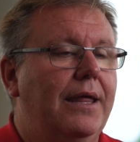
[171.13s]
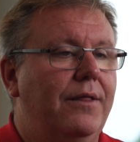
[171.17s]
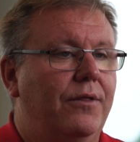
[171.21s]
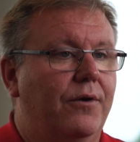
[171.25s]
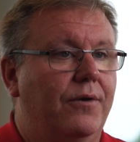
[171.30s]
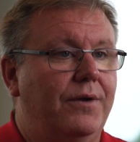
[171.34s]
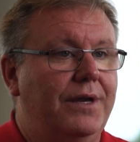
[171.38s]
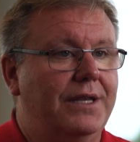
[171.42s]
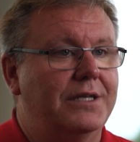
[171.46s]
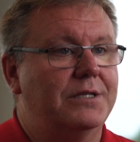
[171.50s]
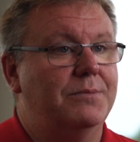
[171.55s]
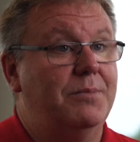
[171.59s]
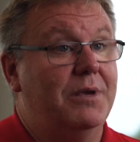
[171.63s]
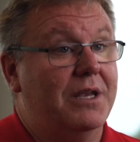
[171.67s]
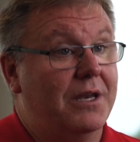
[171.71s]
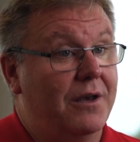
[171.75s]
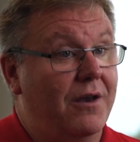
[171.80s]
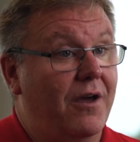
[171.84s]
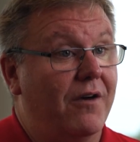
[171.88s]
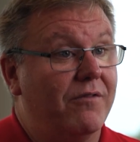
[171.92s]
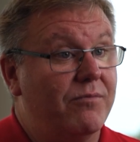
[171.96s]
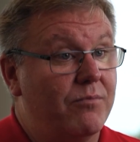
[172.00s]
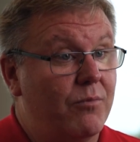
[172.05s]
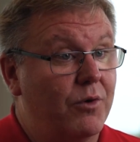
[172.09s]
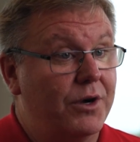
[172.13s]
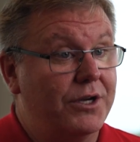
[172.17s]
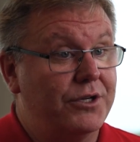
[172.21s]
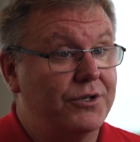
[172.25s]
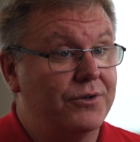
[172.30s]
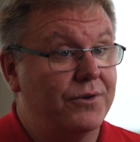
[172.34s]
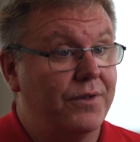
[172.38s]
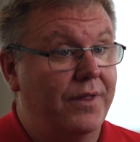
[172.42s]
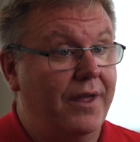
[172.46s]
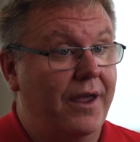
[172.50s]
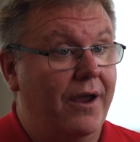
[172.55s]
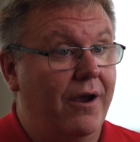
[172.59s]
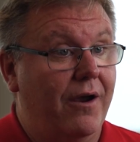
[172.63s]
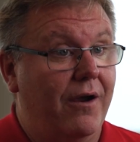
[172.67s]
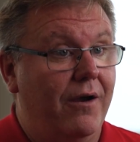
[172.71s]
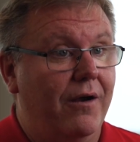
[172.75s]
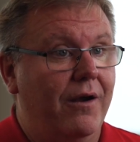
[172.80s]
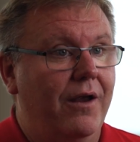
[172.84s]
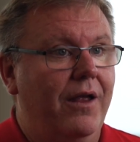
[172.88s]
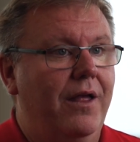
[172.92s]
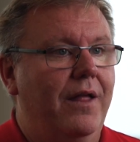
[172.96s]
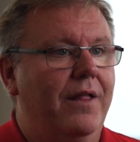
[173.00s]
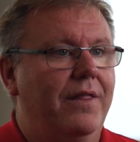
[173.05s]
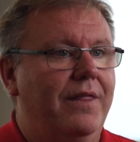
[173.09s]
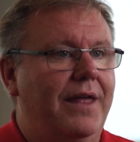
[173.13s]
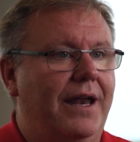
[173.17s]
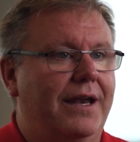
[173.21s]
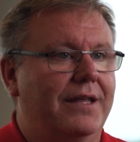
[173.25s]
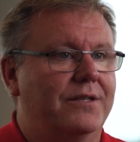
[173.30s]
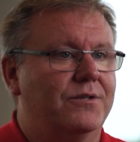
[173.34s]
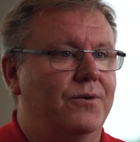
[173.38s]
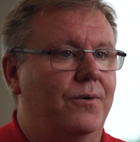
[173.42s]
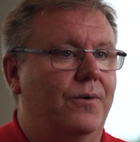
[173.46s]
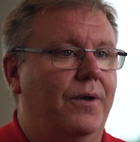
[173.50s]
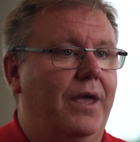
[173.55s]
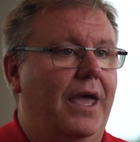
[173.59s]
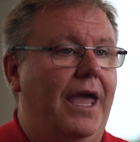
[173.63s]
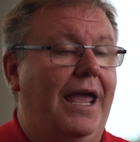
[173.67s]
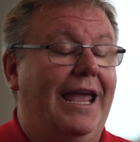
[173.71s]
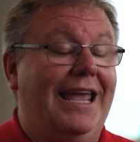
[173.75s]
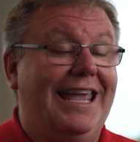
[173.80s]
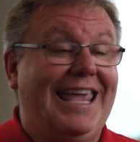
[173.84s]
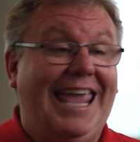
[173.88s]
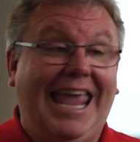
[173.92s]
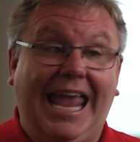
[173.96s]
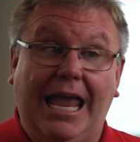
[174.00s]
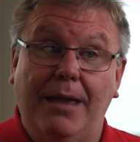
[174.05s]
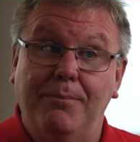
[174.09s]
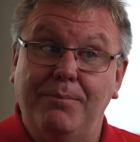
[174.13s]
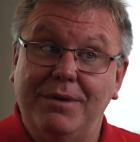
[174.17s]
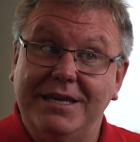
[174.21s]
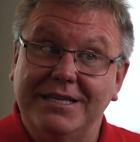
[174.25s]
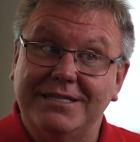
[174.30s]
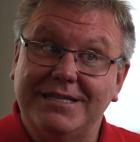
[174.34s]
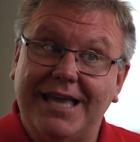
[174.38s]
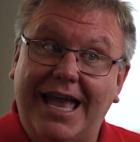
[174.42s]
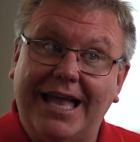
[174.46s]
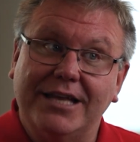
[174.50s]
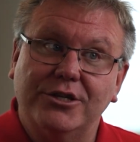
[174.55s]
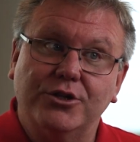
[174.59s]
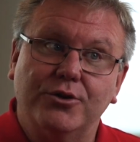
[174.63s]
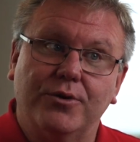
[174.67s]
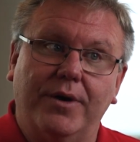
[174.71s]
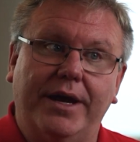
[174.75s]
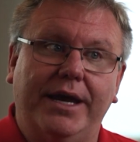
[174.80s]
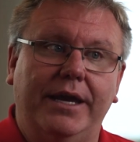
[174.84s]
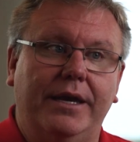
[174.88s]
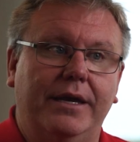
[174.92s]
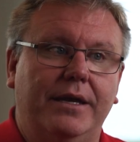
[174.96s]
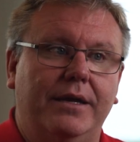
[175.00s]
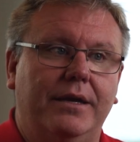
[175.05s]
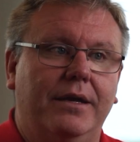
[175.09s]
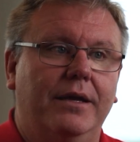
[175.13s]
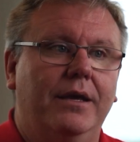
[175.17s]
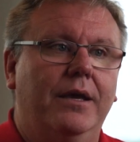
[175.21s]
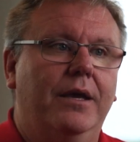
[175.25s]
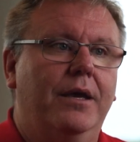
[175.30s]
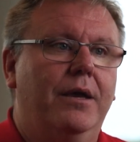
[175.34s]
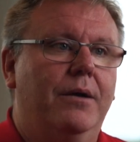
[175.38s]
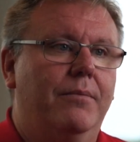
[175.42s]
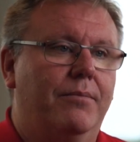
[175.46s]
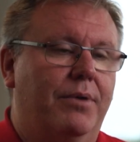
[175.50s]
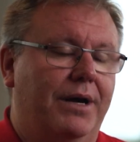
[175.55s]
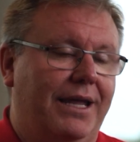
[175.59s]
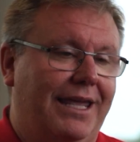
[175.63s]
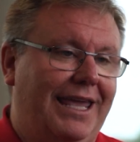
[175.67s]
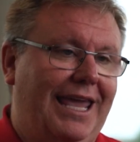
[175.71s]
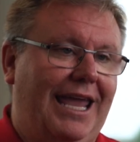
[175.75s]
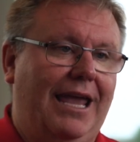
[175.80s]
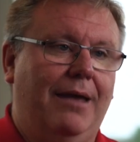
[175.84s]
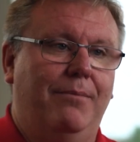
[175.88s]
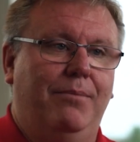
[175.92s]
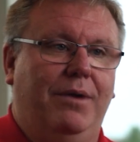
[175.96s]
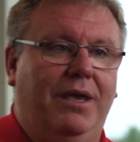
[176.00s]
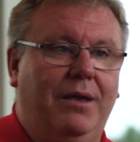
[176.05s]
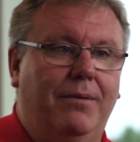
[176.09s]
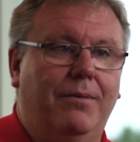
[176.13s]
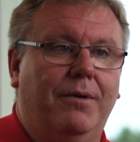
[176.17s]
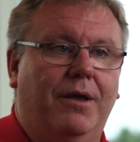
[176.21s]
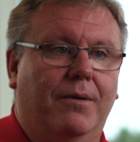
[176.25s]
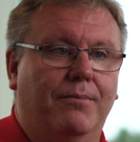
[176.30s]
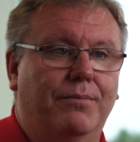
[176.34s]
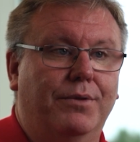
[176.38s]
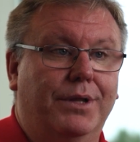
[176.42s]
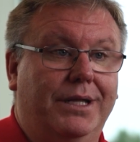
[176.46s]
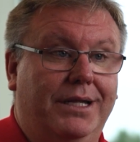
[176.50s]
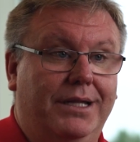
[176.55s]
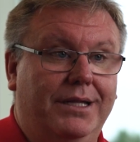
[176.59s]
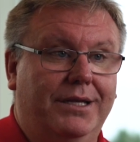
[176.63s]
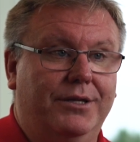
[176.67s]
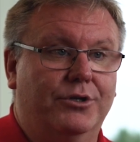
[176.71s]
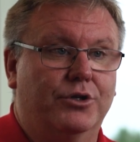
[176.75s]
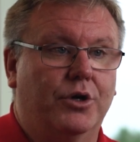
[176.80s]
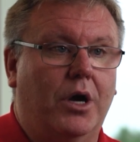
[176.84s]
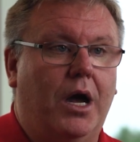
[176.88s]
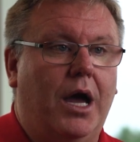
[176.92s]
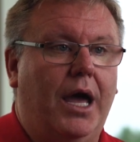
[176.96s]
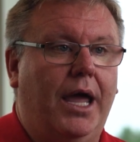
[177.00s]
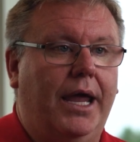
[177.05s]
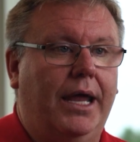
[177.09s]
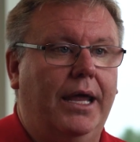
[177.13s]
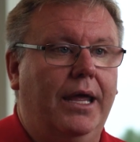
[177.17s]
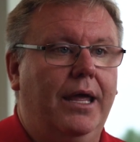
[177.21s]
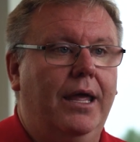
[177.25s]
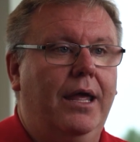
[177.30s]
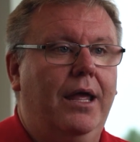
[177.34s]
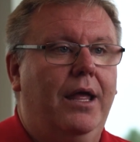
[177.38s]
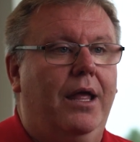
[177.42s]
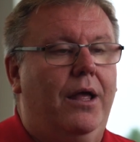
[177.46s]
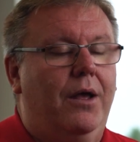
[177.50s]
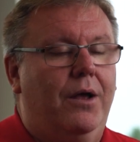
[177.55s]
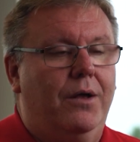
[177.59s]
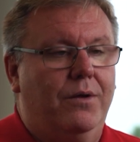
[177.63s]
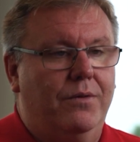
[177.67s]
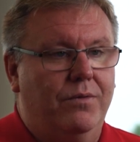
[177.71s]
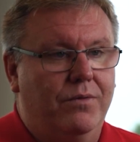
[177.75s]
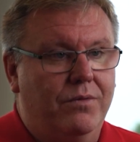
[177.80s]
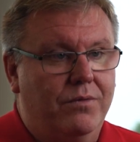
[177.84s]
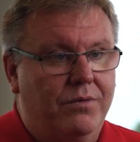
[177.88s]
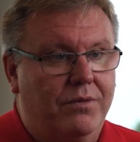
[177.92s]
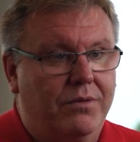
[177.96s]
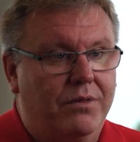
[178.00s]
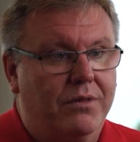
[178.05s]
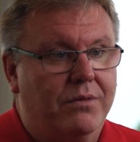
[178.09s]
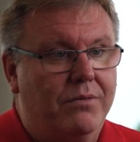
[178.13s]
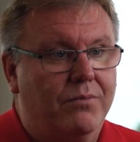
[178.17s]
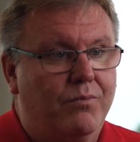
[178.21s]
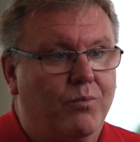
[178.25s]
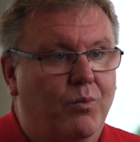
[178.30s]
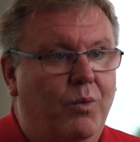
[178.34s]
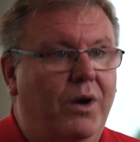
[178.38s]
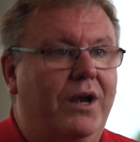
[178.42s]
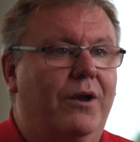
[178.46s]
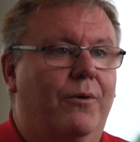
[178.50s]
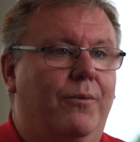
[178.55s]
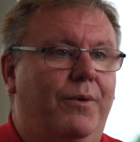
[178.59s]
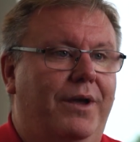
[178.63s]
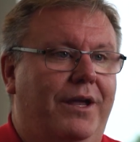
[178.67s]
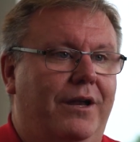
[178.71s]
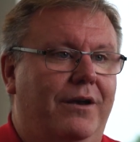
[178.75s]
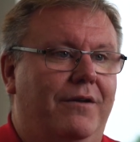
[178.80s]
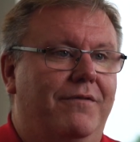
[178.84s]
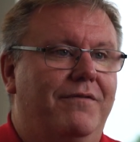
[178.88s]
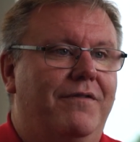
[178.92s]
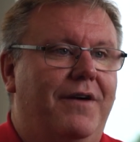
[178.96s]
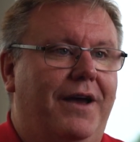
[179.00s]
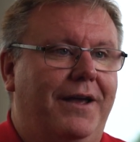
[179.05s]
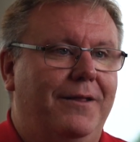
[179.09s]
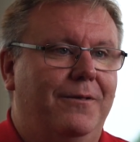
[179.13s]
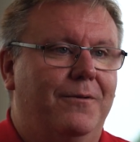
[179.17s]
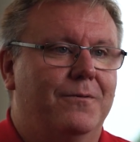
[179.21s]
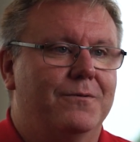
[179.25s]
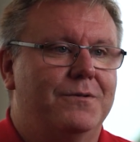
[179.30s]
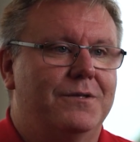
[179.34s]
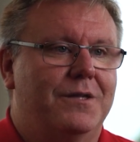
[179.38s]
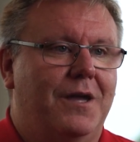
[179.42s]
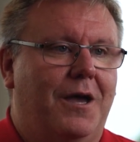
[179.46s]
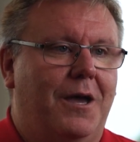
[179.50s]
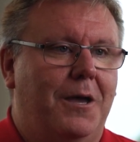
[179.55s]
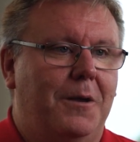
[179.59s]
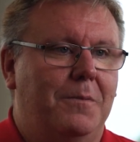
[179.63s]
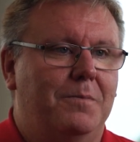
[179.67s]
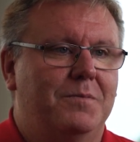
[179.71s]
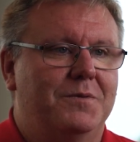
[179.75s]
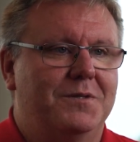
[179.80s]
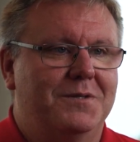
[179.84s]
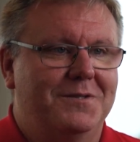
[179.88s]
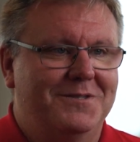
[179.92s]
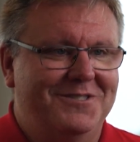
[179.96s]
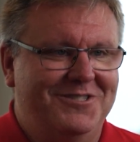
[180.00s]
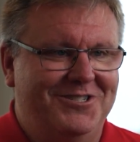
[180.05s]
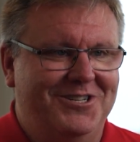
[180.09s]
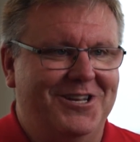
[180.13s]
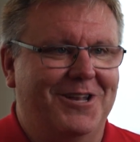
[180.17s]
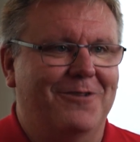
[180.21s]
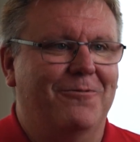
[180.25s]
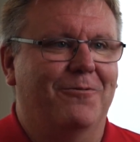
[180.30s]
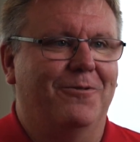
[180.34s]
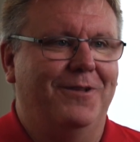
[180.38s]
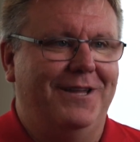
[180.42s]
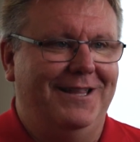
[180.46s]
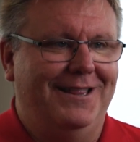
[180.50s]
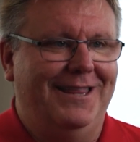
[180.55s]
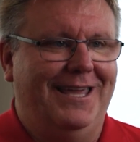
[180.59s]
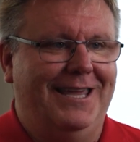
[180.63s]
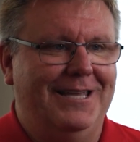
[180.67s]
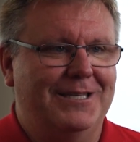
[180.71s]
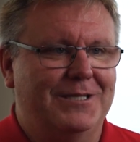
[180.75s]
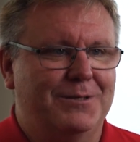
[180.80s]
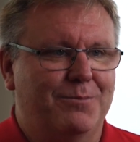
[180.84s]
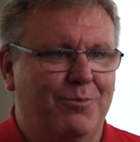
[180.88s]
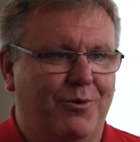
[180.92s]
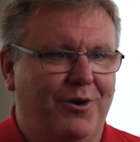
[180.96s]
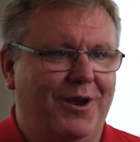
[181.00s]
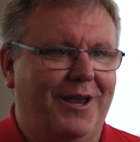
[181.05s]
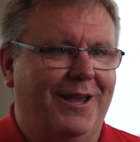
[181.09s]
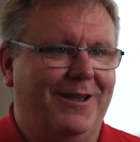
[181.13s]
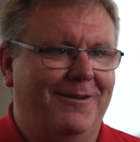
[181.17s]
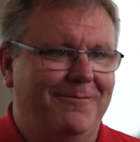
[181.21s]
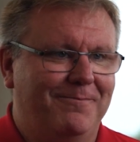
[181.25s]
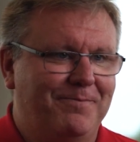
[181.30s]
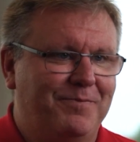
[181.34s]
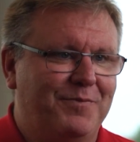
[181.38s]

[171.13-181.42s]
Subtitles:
there needs to be enough moisture there that it's okay. It can't be saturated, but it can't be completely dry. When are we going to find those times? Generally late spring,